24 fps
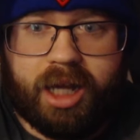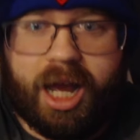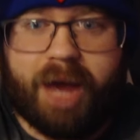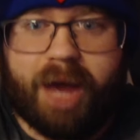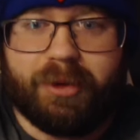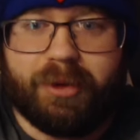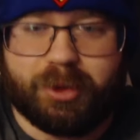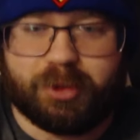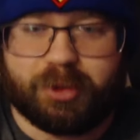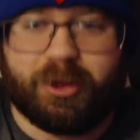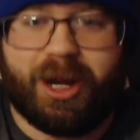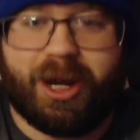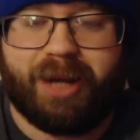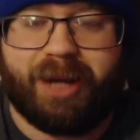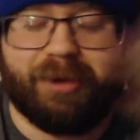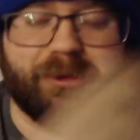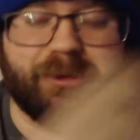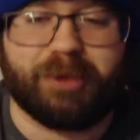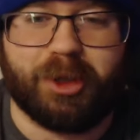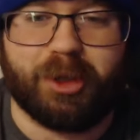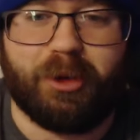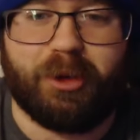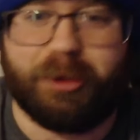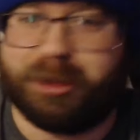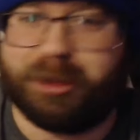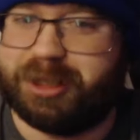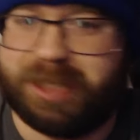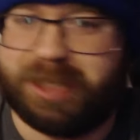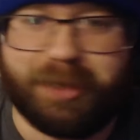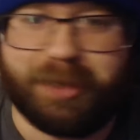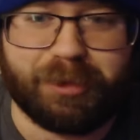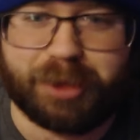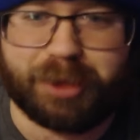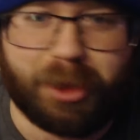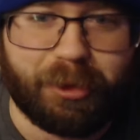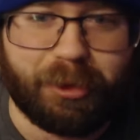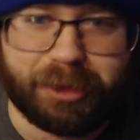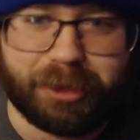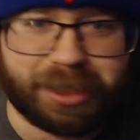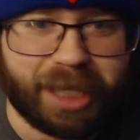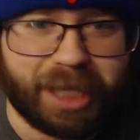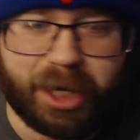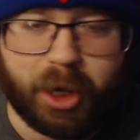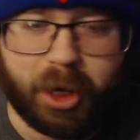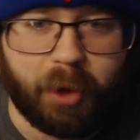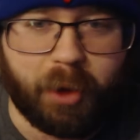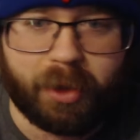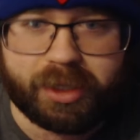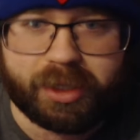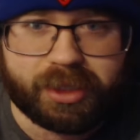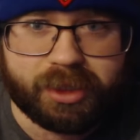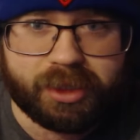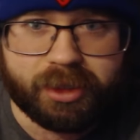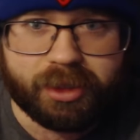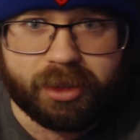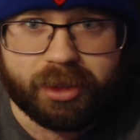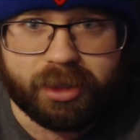I was right. It was Otis. I knew it.